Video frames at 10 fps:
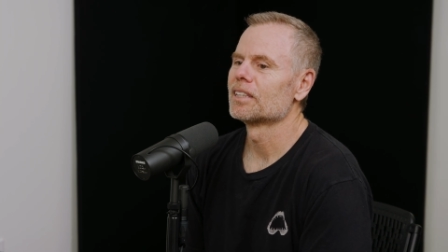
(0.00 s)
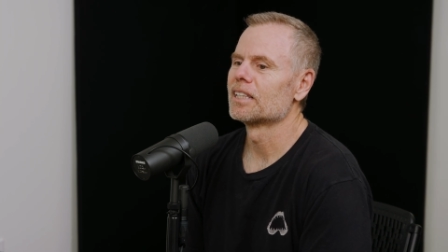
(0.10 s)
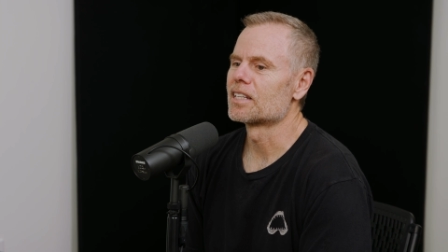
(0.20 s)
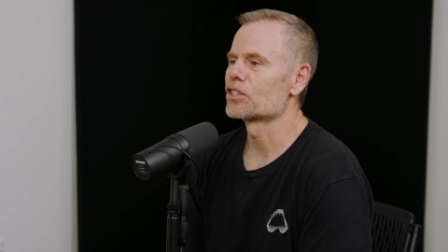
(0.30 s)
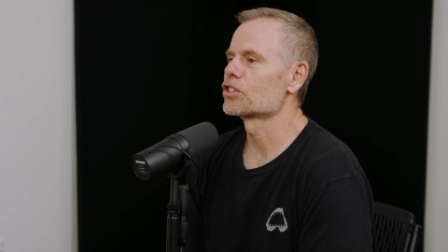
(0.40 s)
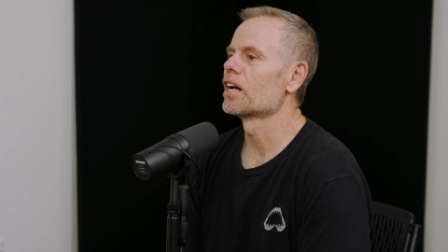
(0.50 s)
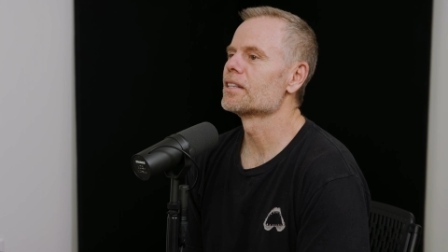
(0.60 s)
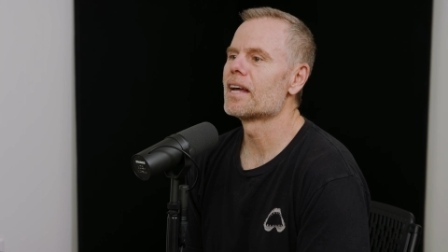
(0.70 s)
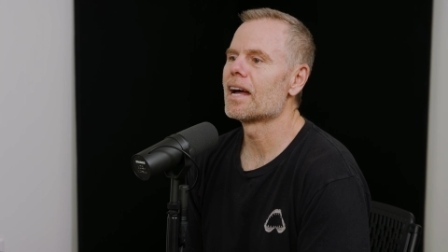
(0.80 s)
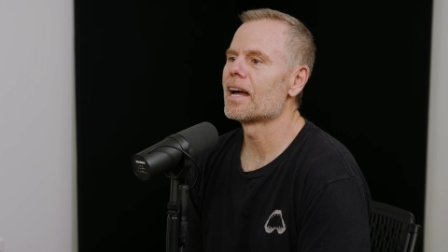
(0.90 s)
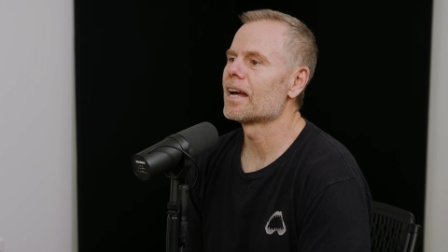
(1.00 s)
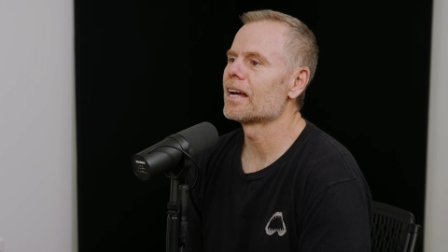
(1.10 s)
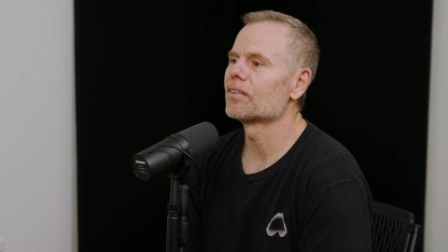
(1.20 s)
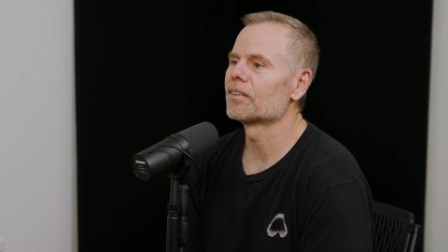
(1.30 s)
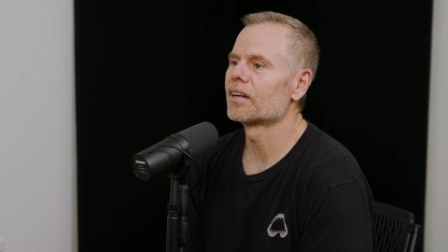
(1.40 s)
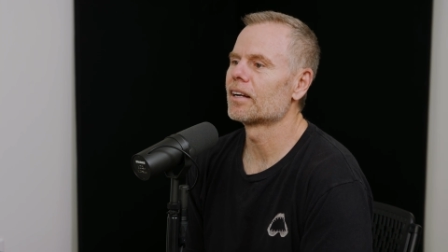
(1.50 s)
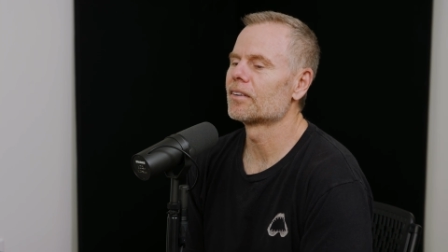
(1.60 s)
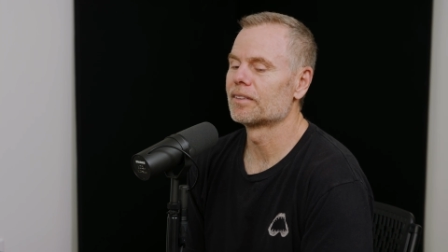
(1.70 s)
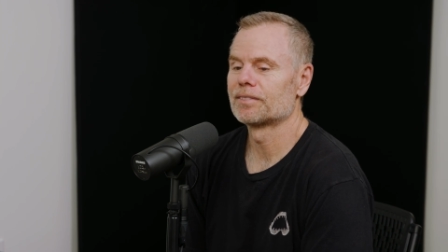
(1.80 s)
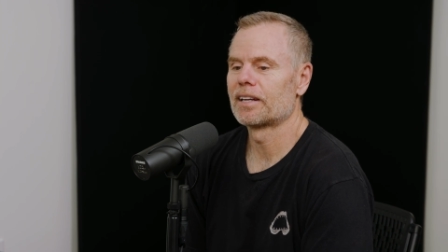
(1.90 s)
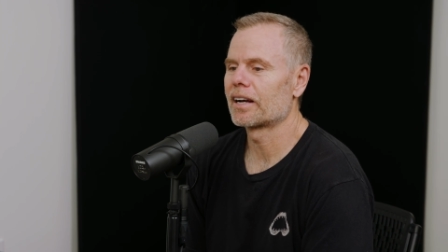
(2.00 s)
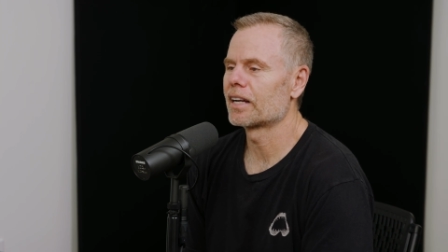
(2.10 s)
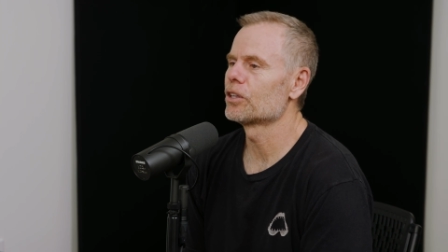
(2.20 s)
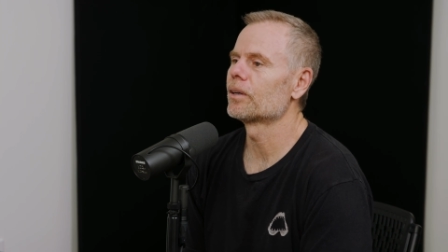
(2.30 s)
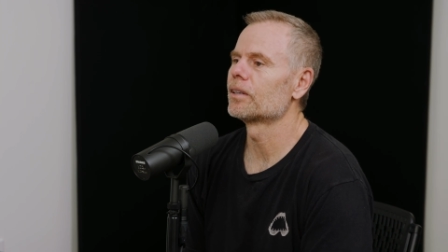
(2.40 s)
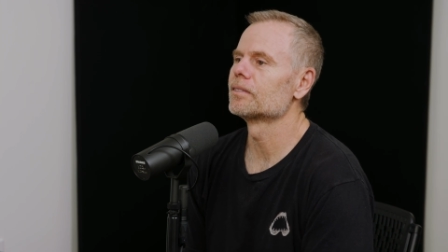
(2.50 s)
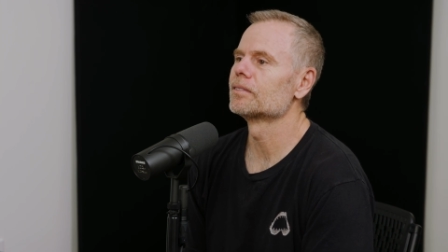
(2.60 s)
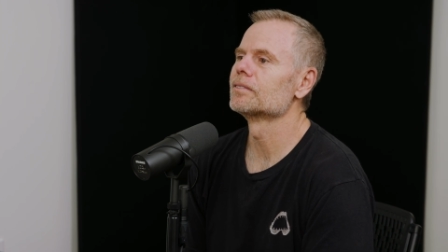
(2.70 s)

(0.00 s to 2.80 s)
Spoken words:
It's a Sunday. Now I got to do it.